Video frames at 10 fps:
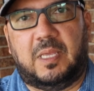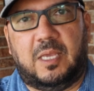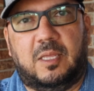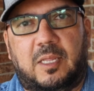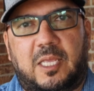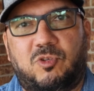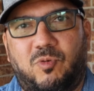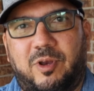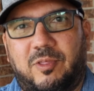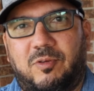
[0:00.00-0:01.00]
in each
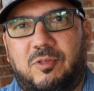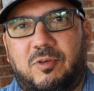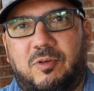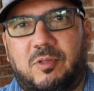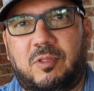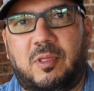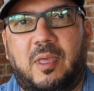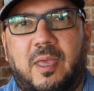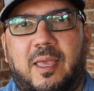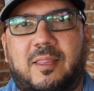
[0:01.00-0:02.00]
one of those cooks.
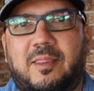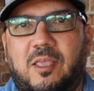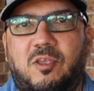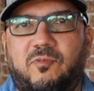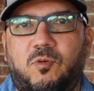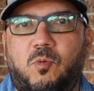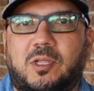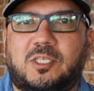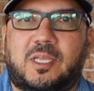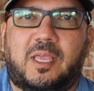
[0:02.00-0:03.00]
Thank you for
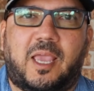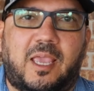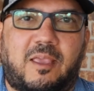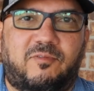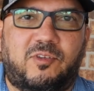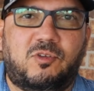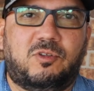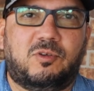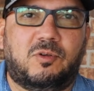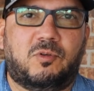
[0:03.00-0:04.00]
watching a View
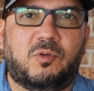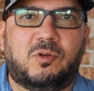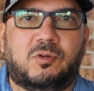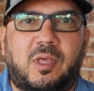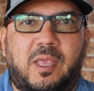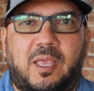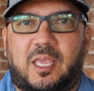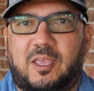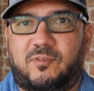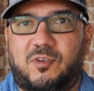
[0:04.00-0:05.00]
2 grill.
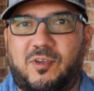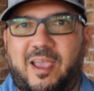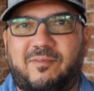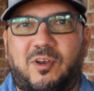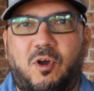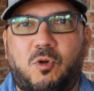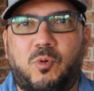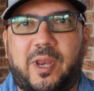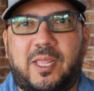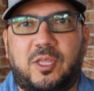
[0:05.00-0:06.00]
If you haven't
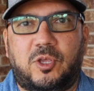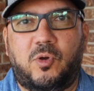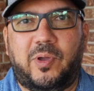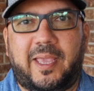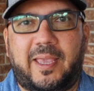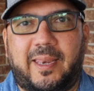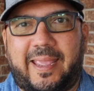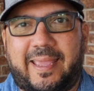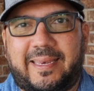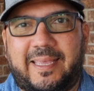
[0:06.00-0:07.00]
already, go ahead
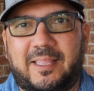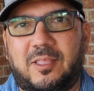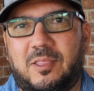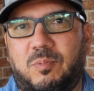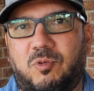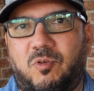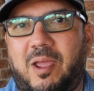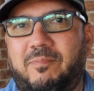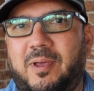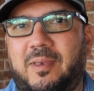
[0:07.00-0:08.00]
and hit the
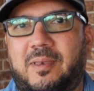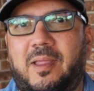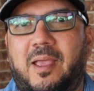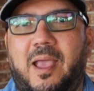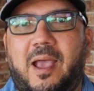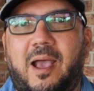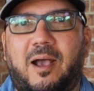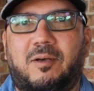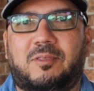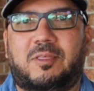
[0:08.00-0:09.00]
subscribe button.
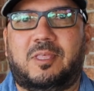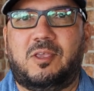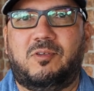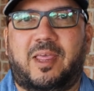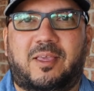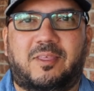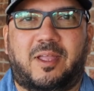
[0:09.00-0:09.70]
I'll see you next